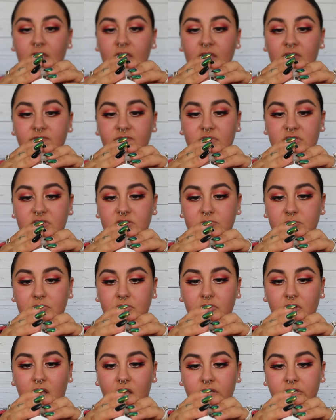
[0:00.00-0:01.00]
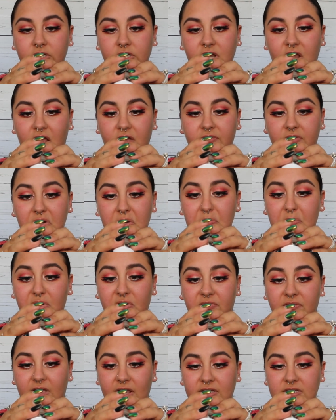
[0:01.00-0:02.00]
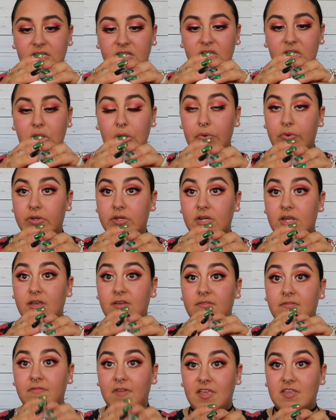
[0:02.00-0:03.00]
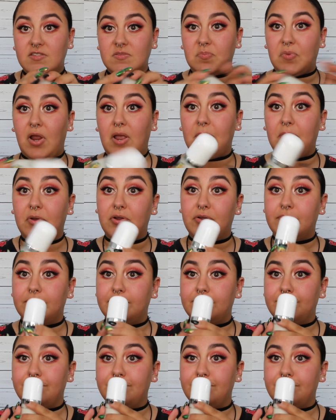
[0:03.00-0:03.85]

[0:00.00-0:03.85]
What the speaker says: Invisible Undercover Perfecting Coconut Face Primer.